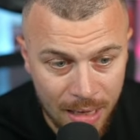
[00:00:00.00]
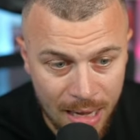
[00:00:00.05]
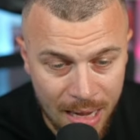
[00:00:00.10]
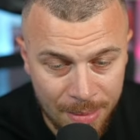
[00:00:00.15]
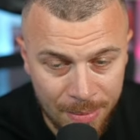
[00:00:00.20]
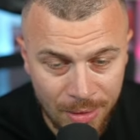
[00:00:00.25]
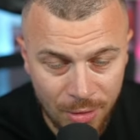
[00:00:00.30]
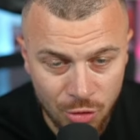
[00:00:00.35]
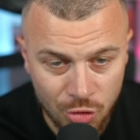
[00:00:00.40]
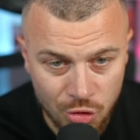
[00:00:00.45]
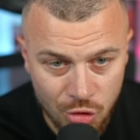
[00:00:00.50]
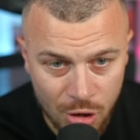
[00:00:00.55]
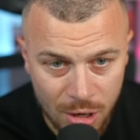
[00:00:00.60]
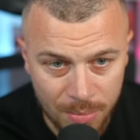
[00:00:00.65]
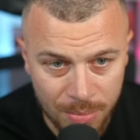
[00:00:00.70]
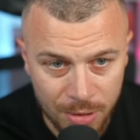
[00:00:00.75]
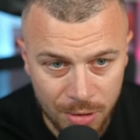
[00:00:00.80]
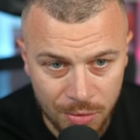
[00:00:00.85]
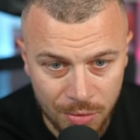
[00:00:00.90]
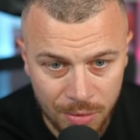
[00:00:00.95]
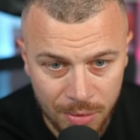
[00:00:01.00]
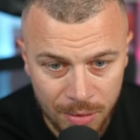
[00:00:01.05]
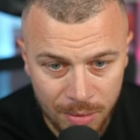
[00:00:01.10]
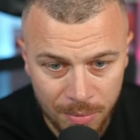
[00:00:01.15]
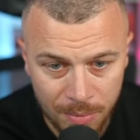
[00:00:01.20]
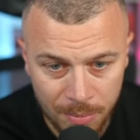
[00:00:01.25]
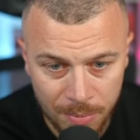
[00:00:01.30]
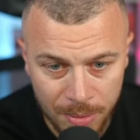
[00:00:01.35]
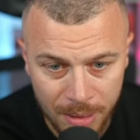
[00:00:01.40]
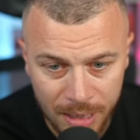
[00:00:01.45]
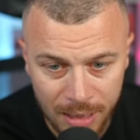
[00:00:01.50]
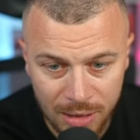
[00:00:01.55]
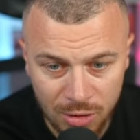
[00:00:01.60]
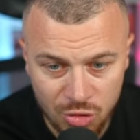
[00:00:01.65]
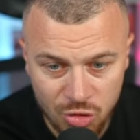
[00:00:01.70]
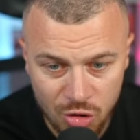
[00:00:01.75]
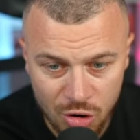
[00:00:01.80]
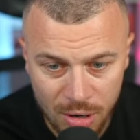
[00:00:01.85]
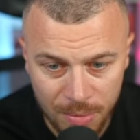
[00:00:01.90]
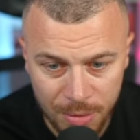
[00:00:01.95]
I'm in trouble. Big
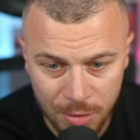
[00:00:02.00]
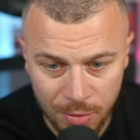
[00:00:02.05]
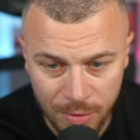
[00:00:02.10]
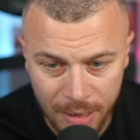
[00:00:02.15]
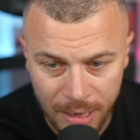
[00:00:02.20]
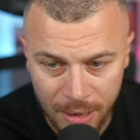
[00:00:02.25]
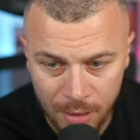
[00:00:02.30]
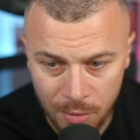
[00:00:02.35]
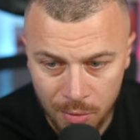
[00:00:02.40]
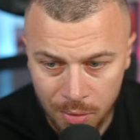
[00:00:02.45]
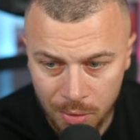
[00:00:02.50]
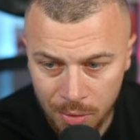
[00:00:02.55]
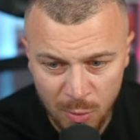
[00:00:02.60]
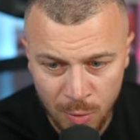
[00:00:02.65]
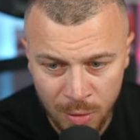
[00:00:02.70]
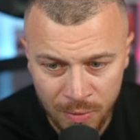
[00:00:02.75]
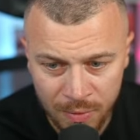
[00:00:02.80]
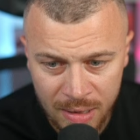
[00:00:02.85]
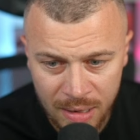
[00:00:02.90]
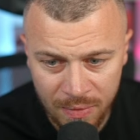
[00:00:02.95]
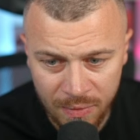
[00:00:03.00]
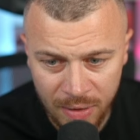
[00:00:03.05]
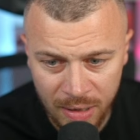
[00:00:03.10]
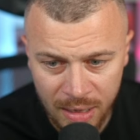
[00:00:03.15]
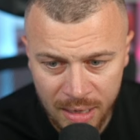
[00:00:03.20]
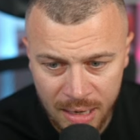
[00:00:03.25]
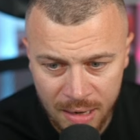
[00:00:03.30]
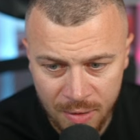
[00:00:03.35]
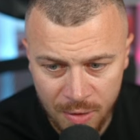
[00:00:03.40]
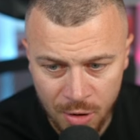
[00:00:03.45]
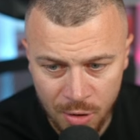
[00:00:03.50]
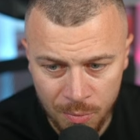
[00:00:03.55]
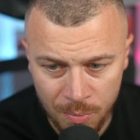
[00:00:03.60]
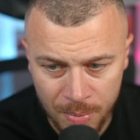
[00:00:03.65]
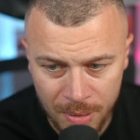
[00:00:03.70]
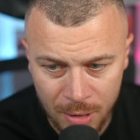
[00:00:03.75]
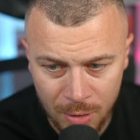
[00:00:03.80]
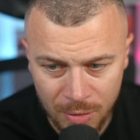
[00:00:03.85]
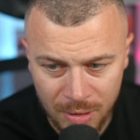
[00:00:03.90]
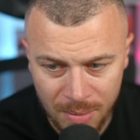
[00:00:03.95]
trouble now. We've got Vicario in
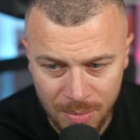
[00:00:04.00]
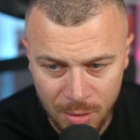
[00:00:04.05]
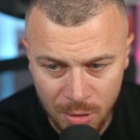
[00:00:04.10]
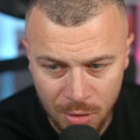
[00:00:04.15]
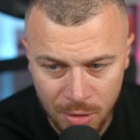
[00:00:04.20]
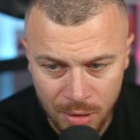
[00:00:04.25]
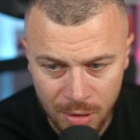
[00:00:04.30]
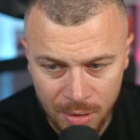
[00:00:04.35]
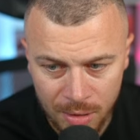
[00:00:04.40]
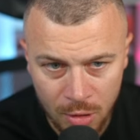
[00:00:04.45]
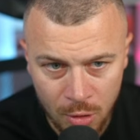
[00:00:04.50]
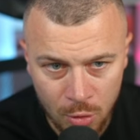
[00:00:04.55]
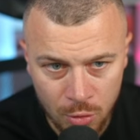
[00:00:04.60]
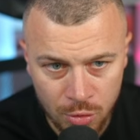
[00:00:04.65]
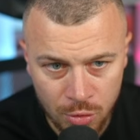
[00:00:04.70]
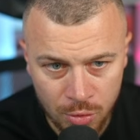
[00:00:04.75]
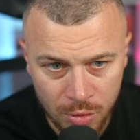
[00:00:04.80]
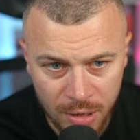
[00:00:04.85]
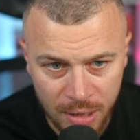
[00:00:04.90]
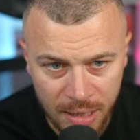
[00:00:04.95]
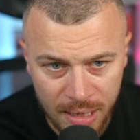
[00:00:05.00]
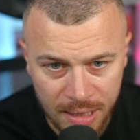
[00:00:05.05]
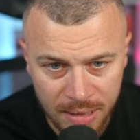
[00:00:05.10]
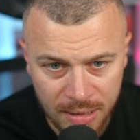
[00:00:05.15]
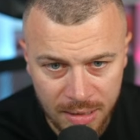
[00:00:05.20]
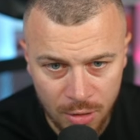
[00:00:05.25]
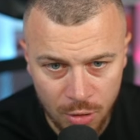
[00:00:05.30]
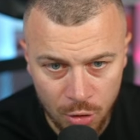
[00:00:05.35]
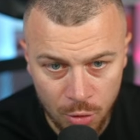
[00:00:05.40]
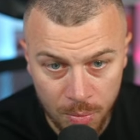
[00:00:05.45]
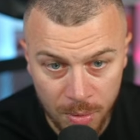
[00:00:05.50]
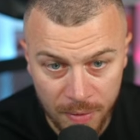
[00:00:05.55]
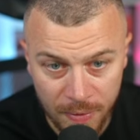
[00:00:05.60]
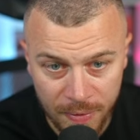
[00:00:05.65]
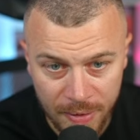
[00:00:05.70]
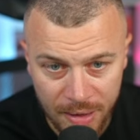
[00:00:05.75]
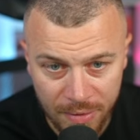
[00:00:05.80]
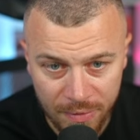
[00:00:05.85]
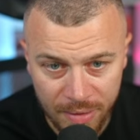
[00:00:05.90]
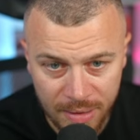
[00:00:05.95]
Baltimore. Also, Chiesa,
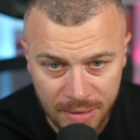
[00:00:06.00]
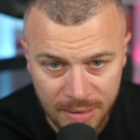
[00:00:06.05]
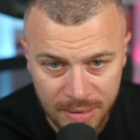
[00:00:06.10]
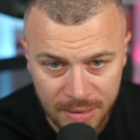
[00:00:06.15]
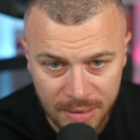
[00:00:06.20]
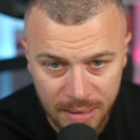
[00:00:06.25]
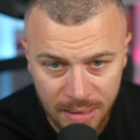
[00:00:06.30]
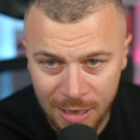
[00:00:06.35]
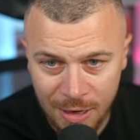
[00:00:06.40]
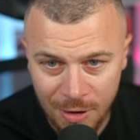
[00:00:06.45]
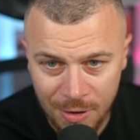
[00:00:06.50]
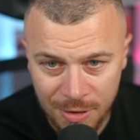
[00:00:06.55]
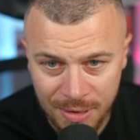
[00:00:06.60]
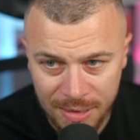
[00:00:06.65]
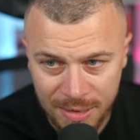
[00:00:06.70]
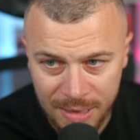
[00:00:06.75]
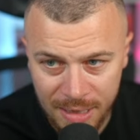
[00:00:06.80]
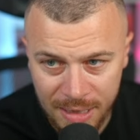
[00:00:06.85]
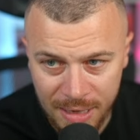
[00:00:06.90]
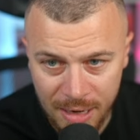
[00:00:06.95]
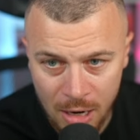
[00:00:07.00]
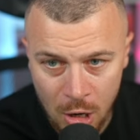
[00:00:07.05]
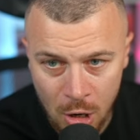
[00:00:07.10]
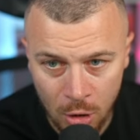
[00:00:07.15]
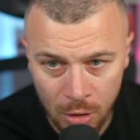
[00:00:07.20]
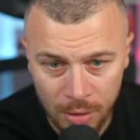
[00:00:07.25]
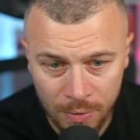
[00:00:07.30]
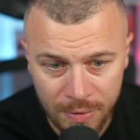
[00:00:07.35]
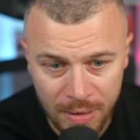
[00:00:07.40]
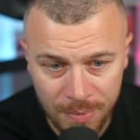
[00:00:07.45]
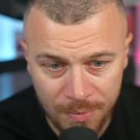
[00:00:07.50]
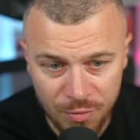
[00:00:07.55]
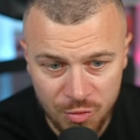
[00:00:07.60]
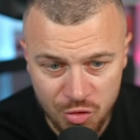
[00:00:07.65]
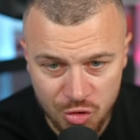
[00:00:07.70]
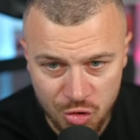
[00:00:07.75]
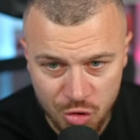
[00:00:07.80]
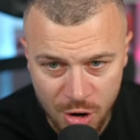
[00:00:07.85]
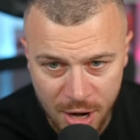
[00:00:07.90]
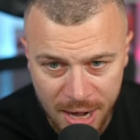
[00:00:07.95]
Ruben Neves, Garcia. All of them
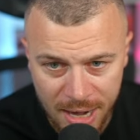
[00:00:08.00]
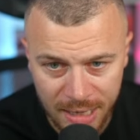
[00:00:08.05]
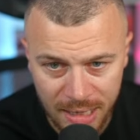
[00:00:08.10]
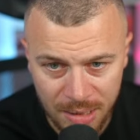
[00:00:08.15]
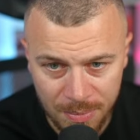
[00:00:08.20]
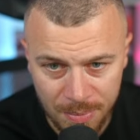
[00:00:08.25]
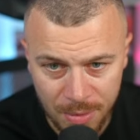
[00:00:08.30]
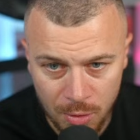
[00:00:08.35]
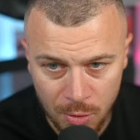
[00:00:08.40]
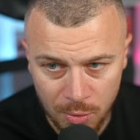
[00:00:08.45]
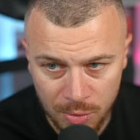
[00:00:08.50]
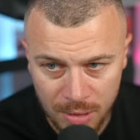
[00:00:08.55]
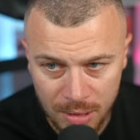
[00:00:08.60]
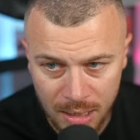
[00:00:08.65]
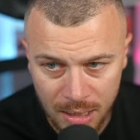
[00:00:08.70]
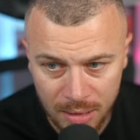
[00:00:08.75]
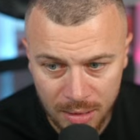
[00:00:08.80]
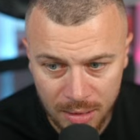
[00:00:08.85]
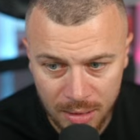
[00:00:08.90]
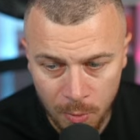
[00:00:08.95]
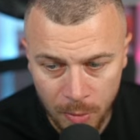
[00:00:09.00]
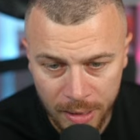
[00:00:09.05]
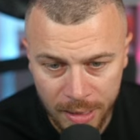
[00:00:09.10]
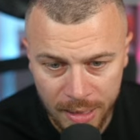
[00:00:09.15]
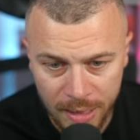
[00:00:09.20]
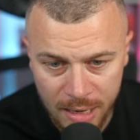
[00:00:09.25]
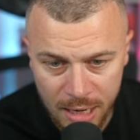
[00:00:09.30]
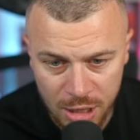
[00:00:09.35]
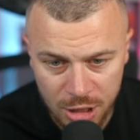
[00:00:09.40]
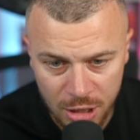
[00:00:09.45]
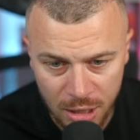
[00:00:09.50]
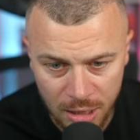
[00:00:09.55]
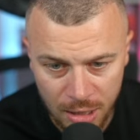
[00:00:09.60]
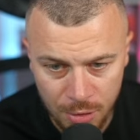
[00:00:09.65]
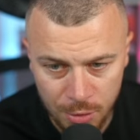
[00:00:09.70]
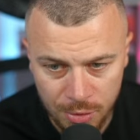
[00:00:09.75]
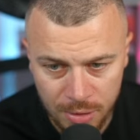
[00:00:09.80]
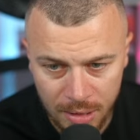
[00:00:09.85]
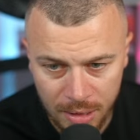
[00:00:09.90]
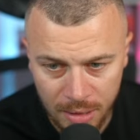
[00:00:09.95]
tradables that we can actually
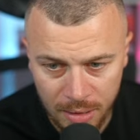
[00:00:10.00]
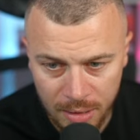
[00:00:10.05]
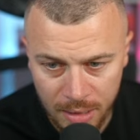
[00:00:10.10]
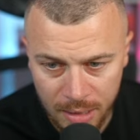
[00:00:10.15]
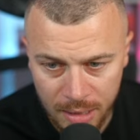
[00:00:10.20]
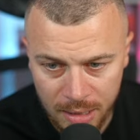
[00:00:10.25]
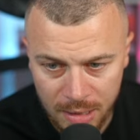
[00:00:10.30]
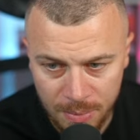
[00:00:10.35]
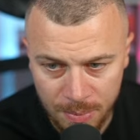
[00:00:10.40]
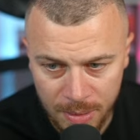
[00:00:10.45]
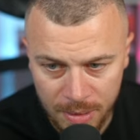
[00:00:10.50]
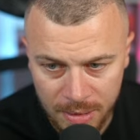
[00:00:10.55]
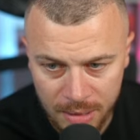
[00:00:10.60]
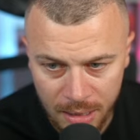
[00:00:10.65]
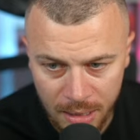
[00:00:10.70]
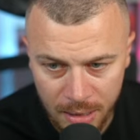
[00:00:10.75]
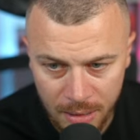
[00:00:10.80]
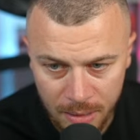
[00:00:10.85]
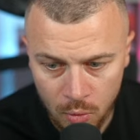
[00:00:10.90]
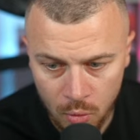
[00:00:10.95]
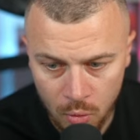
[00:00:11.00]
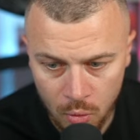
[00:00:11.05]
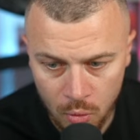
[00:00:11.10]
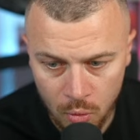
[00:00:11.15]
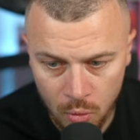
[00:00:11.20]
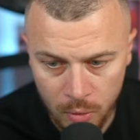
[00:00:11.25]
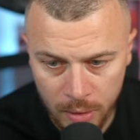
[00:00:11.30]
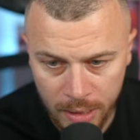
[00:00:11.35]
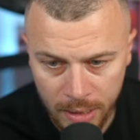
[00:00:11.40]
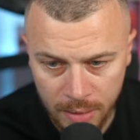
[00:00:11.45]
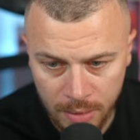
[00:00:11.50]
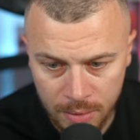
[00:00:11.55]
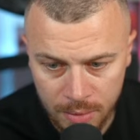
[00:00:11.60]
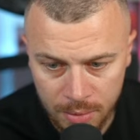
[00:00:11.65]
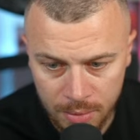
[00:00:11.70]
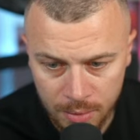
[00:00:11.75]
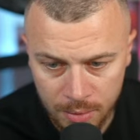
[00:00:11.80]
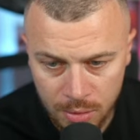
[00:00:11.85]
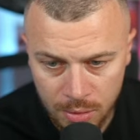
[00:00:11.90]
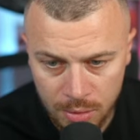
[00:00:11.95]
use in the SBC. Oh,
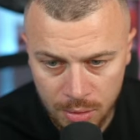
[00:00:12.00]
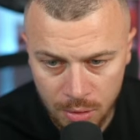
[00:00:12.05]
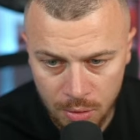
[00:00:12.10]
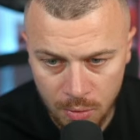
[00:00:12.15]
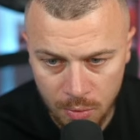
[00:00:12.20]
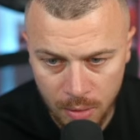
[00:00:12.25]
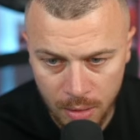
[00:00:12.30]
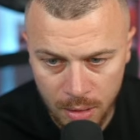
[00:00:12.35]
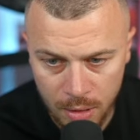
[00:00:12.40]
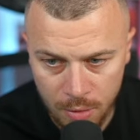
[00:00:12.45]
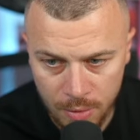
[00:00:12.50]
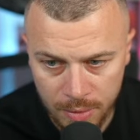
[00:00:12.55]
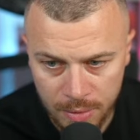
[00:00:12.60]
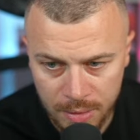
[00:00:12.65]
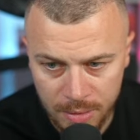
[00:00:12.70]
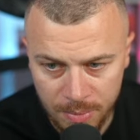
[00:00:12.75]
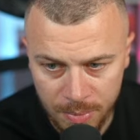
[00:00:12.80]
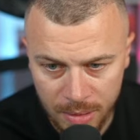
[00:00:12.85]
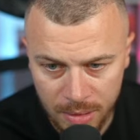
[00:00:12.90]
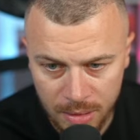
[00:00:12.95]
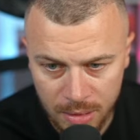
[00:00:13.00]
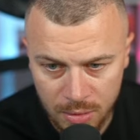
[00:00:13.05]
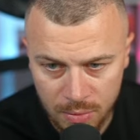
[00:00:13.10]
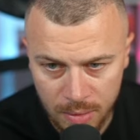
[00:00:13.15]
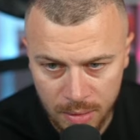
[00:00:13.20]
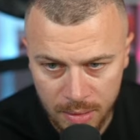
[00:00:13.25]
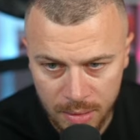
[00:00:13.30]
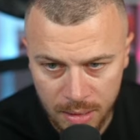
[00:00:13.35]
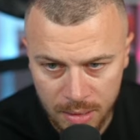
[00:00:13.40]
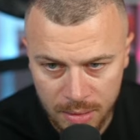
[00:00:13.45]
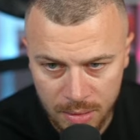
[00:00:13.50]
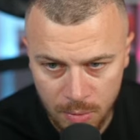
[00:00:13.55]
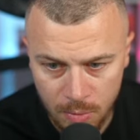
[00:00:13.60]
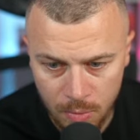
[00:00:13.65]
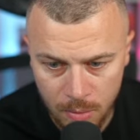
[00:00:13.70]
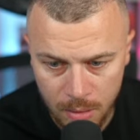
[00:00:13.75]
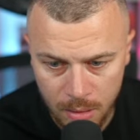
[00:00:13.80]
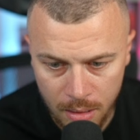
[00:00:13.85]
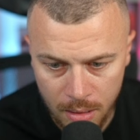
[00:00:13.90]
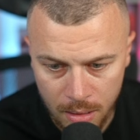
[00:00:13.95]
wait. So we go and submit this one. Doesn't
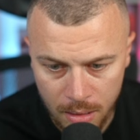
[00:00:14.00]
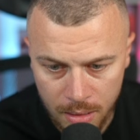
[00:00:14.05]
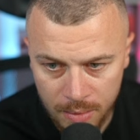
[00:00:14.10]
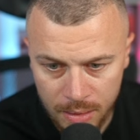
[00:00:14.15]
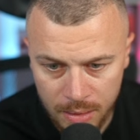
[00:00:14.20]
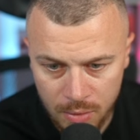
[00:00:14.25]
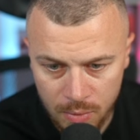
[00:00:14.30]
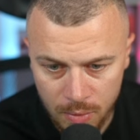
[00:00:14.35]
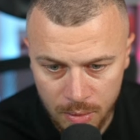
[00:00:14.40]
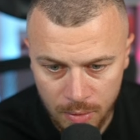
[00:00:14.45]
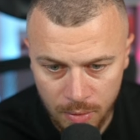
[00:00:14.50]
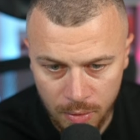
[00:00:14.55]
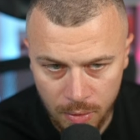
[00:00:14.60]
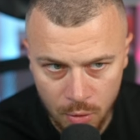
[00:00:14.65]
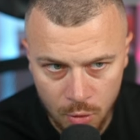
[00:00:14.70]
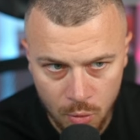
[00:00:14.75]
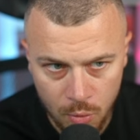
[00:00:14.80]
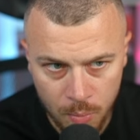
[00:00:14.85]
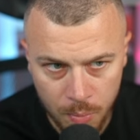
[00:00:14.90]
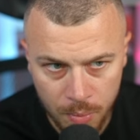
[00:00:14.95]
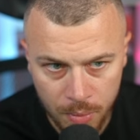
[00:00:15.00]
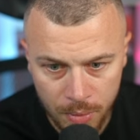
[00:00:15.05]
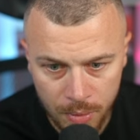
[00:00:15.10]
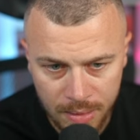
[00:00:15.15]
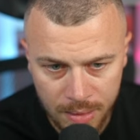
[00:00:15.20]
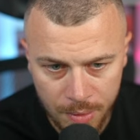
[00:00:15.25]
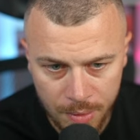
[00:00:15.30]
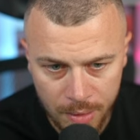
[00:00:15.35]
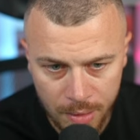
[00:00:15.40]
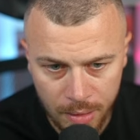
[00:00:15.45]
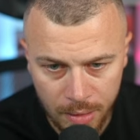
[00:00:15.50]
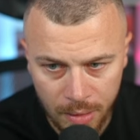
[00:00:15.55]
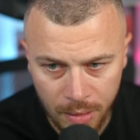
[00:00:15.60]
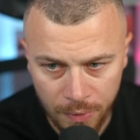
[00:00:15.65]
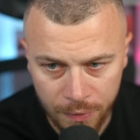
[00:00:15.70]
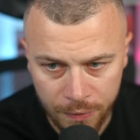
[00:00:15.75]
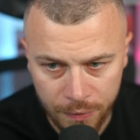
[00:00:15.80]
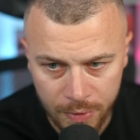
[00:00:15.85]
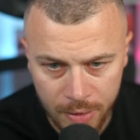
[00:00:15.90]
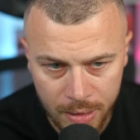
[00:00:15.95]
work. This one, nope.
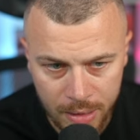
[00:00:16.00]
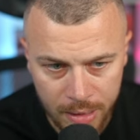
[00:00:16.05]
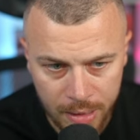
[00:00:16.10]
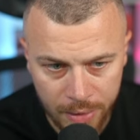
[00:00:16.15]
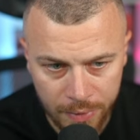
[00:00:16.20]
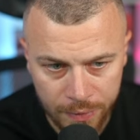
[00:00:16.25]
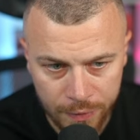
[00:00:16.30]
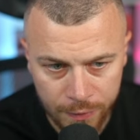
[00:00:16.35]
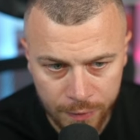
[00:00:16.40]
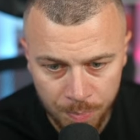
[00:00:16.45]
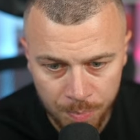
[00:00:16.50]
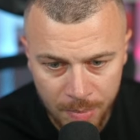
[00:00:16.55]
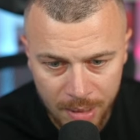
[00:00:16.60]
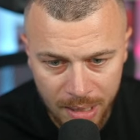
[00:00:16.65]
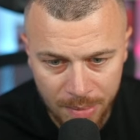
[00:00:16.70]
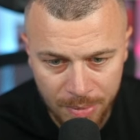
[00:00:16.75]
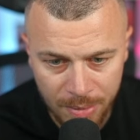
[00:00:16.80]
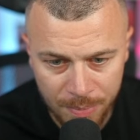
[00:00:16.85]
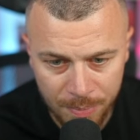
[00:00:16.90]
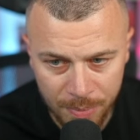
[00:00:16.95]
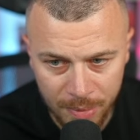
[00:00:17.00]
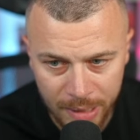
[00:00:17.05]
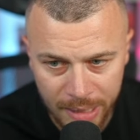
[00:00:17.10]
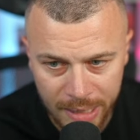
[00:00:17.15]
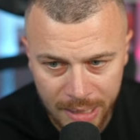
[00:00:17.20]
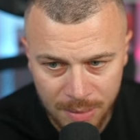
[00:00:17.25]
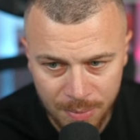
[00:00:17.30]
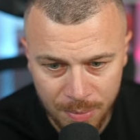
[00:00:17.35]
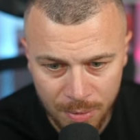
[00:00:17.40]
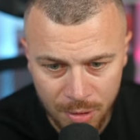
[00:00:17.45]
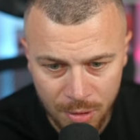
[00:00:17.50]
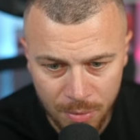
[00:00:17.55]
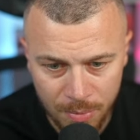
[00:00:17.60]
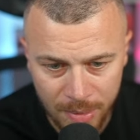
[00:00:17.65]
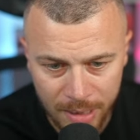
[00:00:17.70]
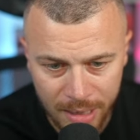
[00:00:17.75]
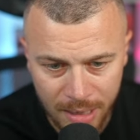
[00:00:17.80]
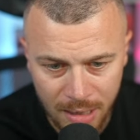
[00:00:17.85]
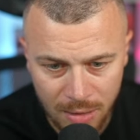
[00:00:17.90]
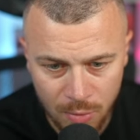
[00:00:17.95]
285. Maybe, please, bro,
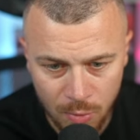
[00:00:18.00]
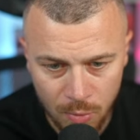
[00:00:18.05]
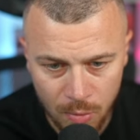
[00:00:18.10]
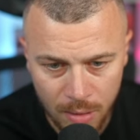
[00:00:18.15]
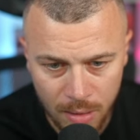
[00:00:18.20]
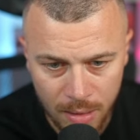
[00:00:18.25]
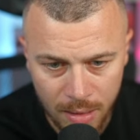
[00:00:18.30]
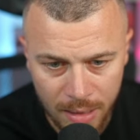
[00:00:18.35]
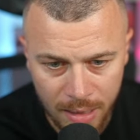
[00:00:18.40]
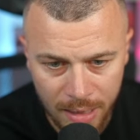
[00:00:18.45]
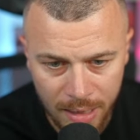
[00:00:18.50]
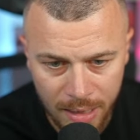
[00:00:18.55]
make it work.